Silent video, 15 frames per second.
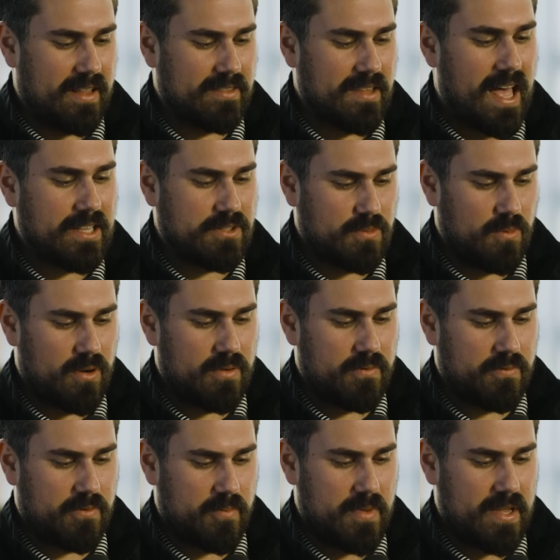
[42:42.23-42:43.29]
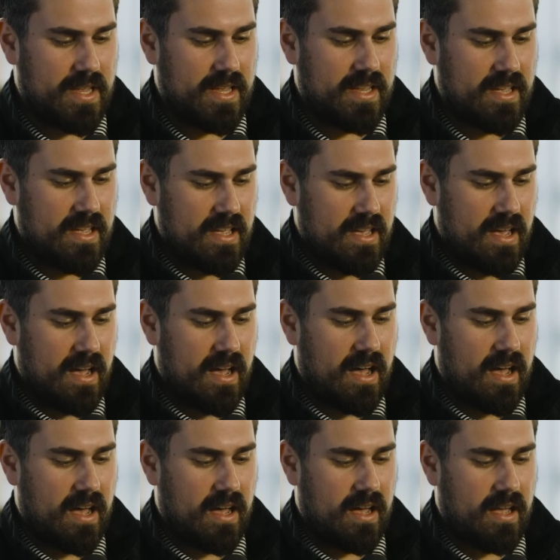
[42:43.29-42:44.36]
Last one for me.
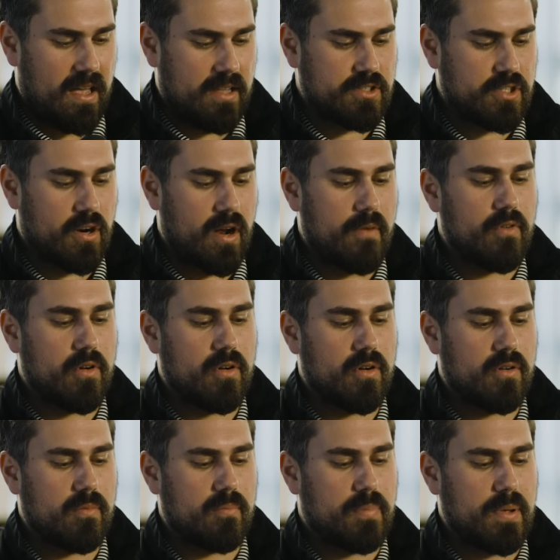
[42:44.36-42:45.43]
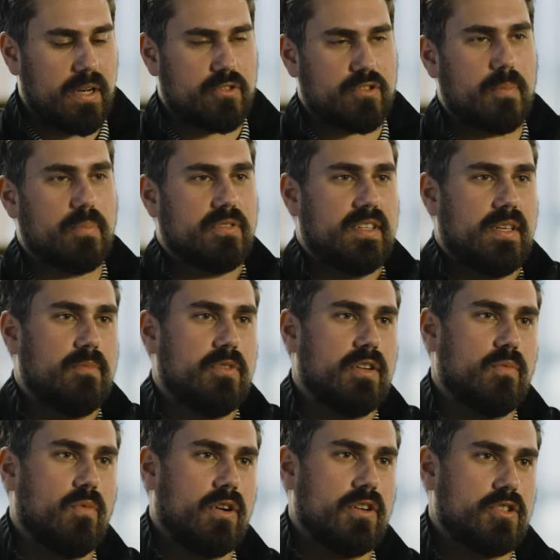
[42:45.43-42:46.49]
Has there ever been a triple team you didn't
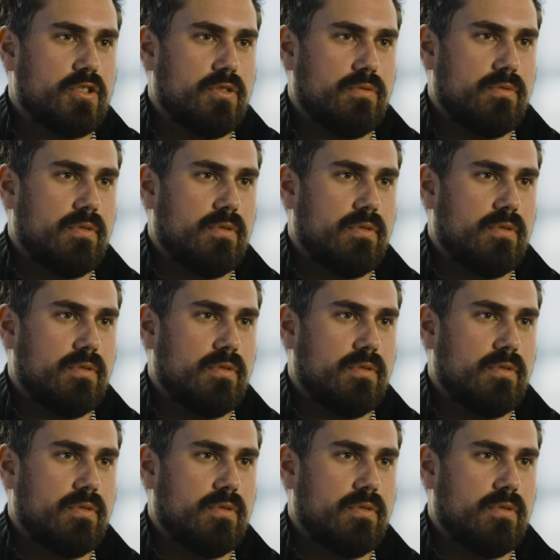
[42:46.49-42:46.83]
want to shoot